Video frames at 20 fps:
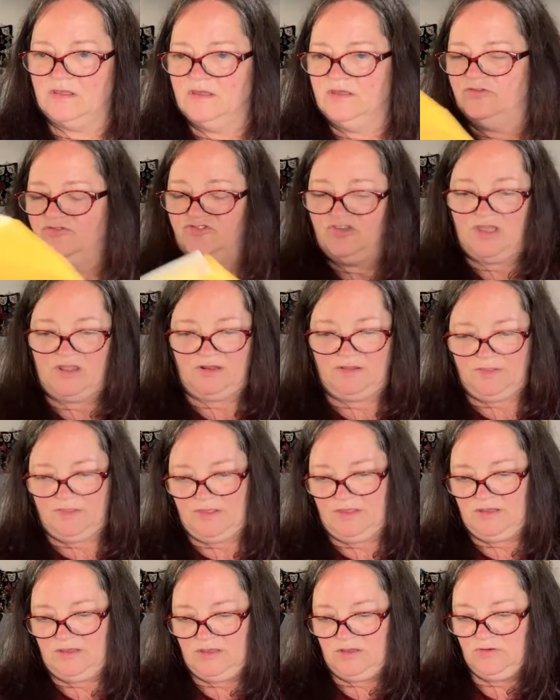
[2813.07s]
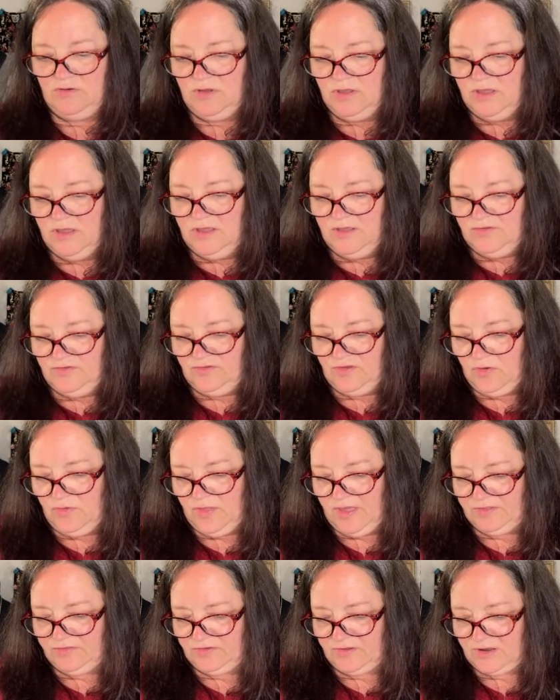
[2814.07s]
Jen, thank you. So
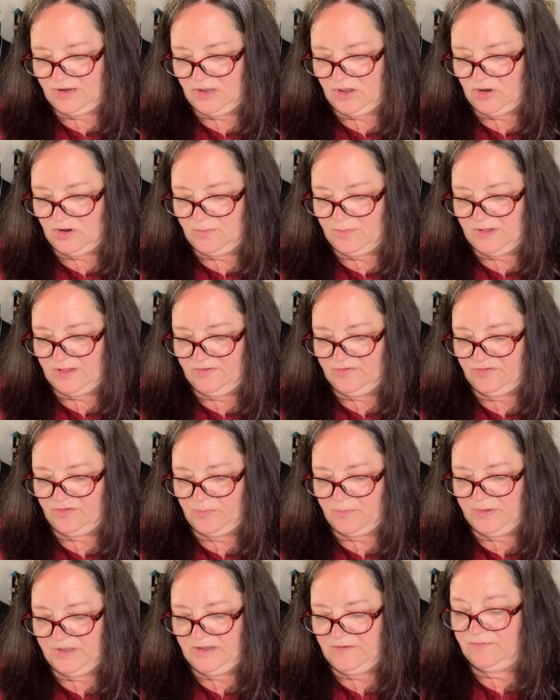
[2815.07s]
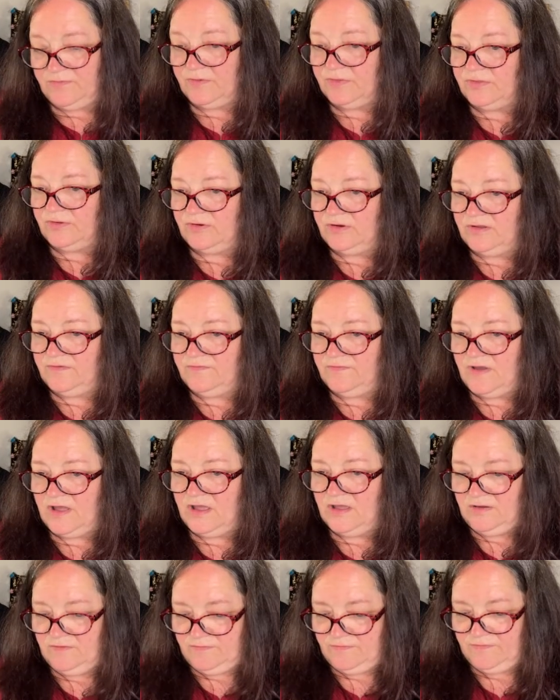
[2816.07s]
that's going to go to Melissa P for
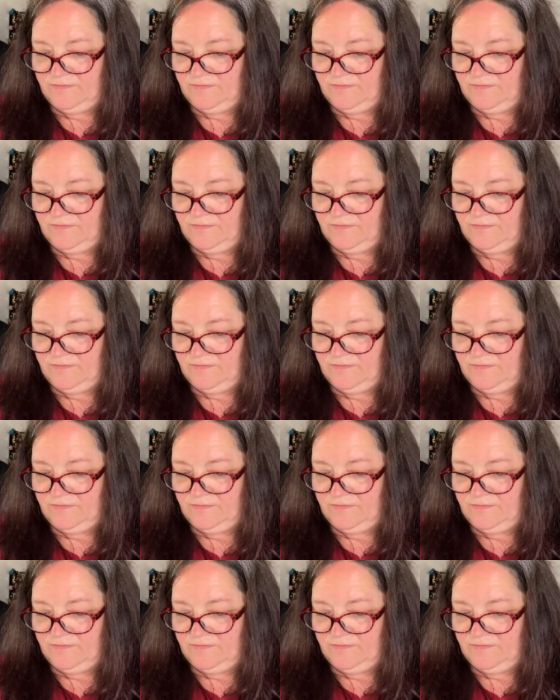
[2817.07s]
35.